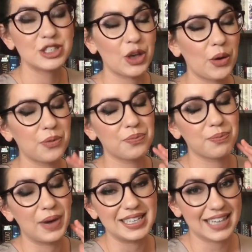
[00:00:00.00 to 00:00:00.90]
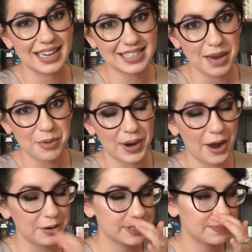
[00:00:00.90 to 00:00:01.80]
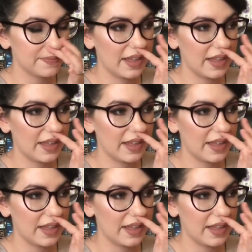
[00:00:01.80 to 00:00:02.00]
So, my second time around,